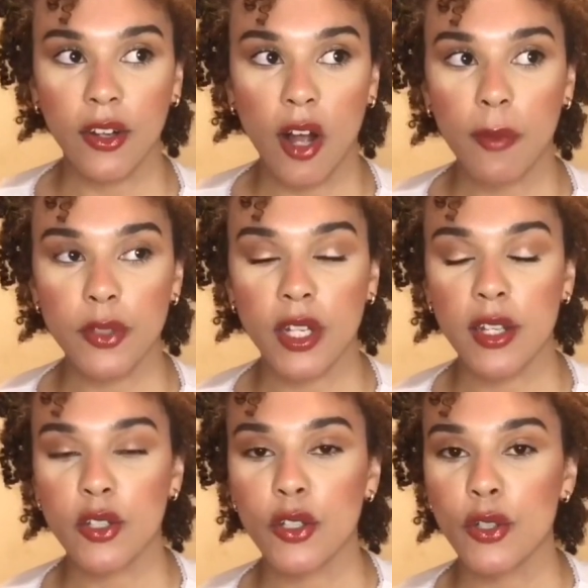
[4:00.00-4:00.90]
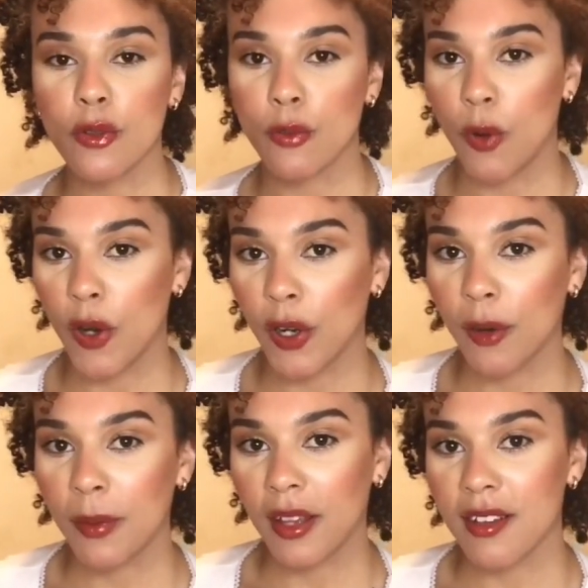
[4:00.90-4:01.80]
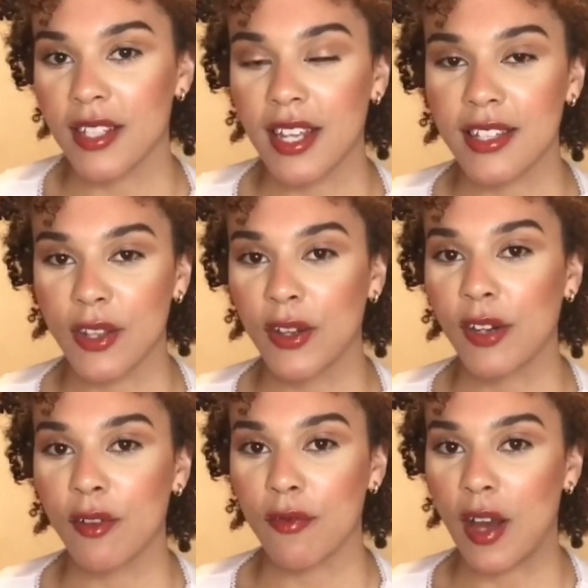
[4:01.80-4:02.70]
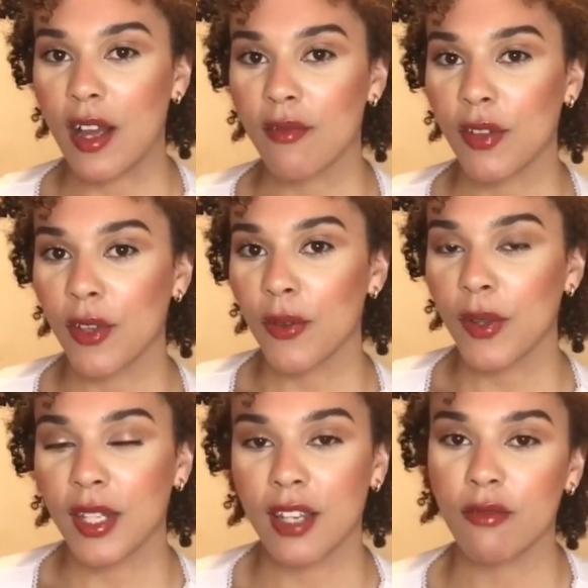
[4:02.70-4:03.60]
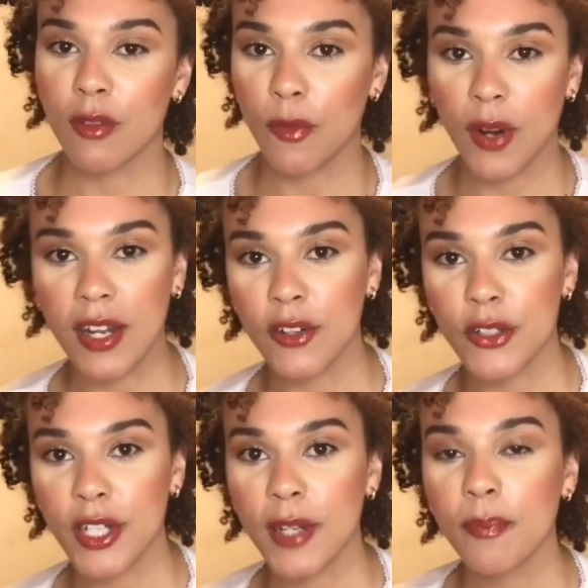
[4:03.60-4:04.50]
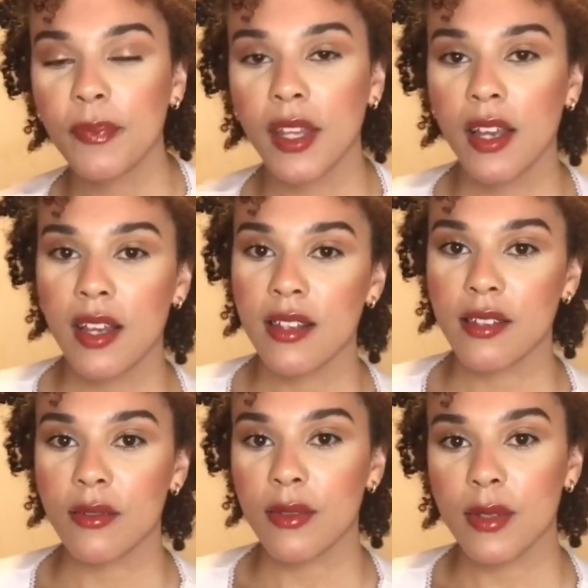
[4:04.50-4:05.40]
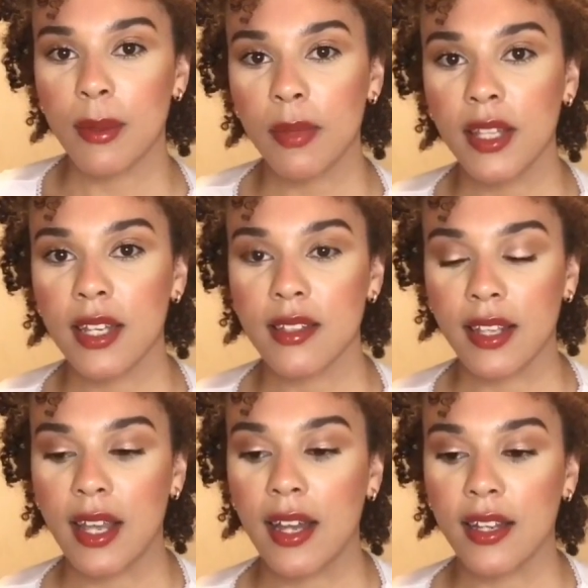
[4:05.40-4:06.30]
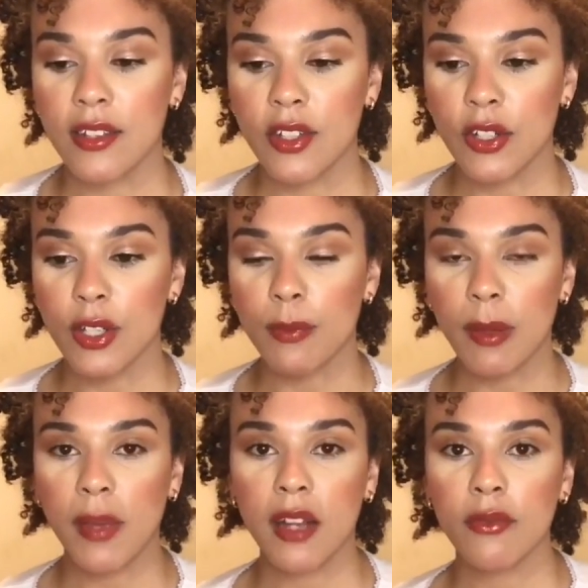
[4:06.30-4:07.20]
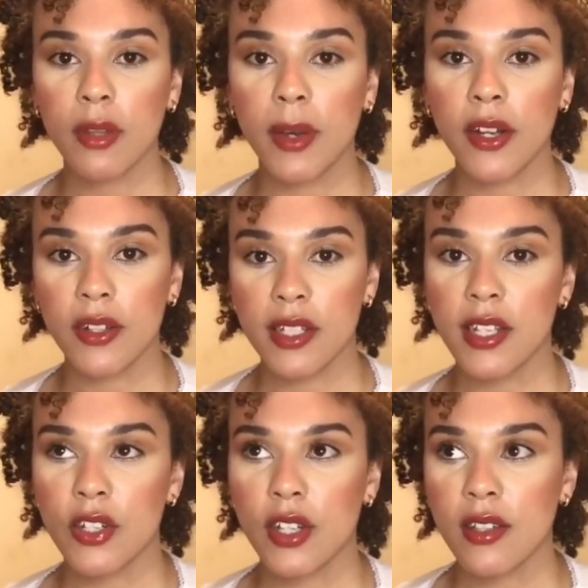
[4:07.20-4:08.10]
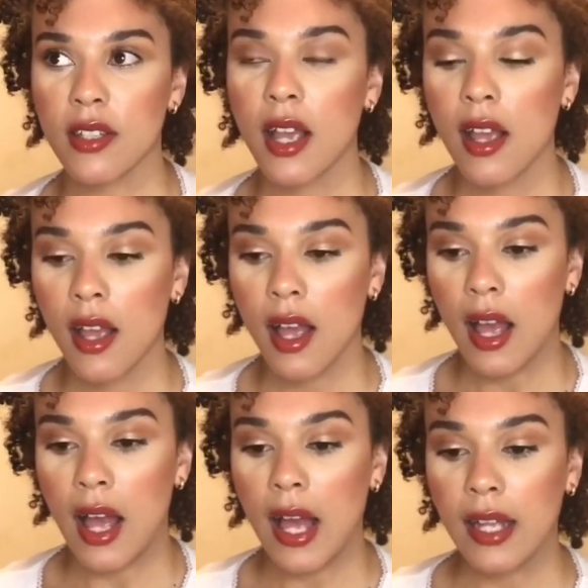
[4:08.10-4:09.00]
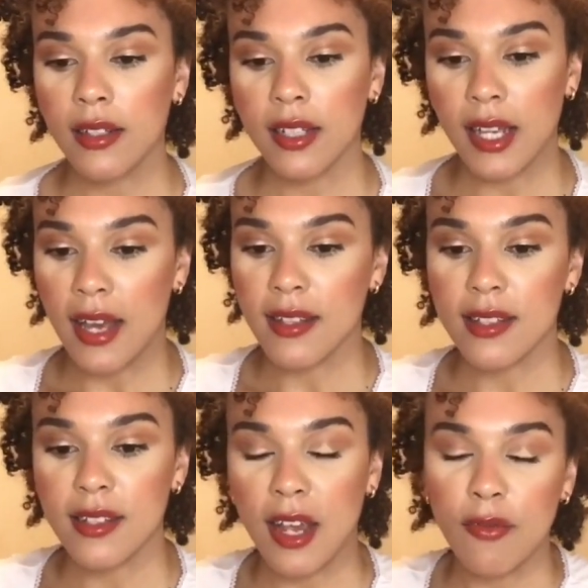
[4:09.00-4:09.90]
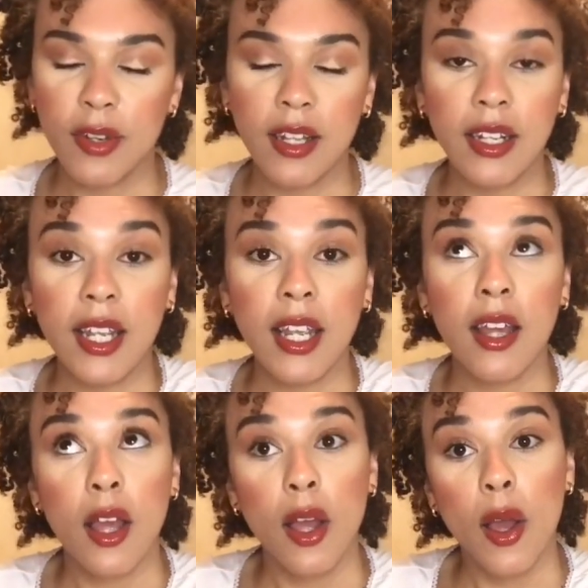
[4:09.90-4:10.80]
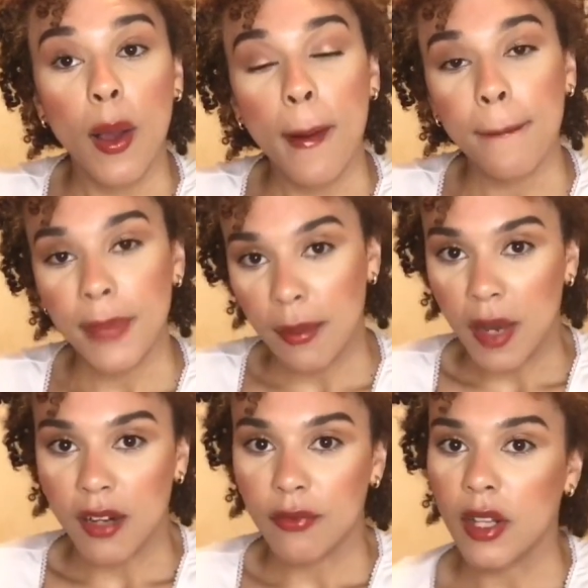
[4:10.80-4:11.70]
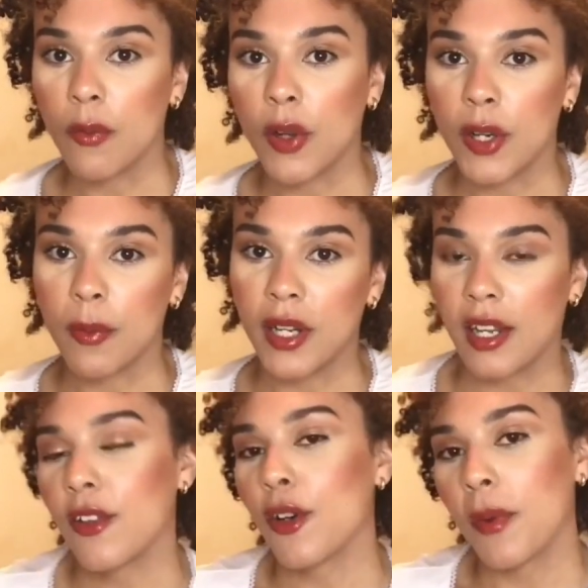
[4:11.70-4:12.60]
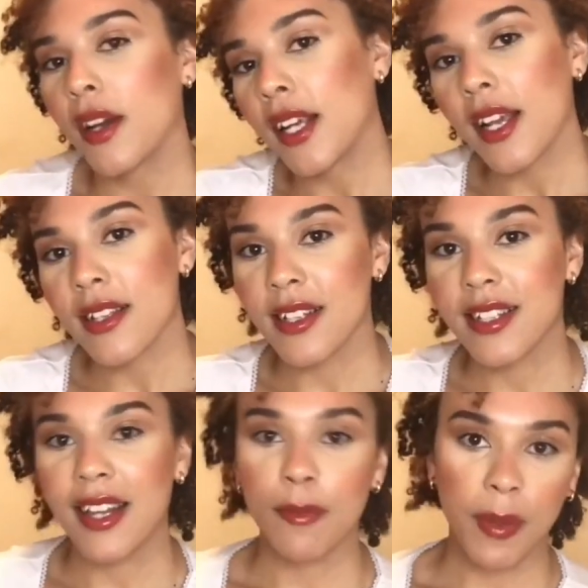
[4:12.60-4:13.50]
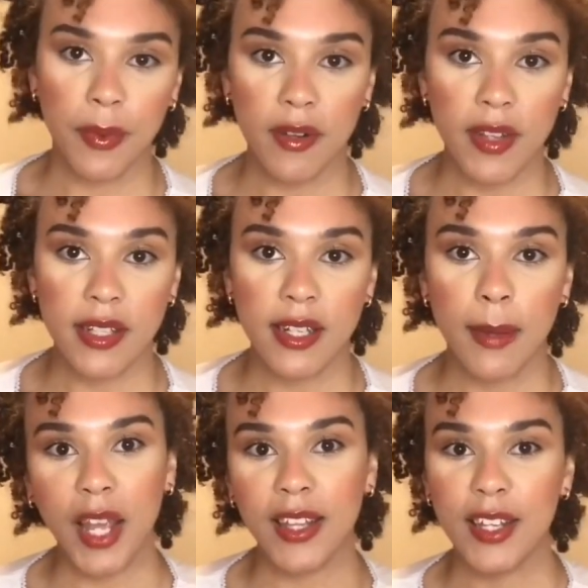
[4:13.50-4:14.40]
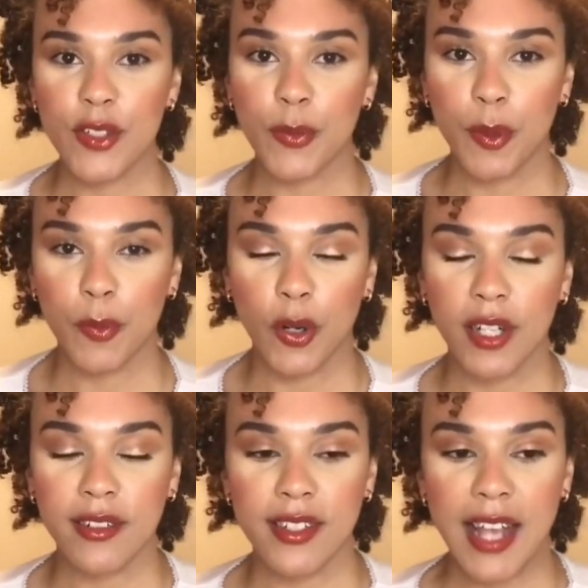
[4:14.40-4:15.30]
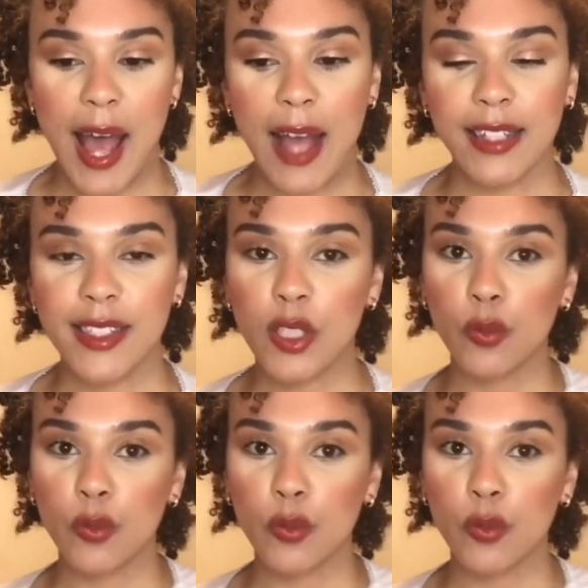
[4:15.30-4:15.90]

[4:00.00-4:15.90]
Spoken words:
option is to choose water, because it's going to revive you and give you more energy. So simple things like that is to just be mindful about your decisions, and yes, definitely be mindful on what you're putting in your body. As I said in my previous tip, I think it's super important, and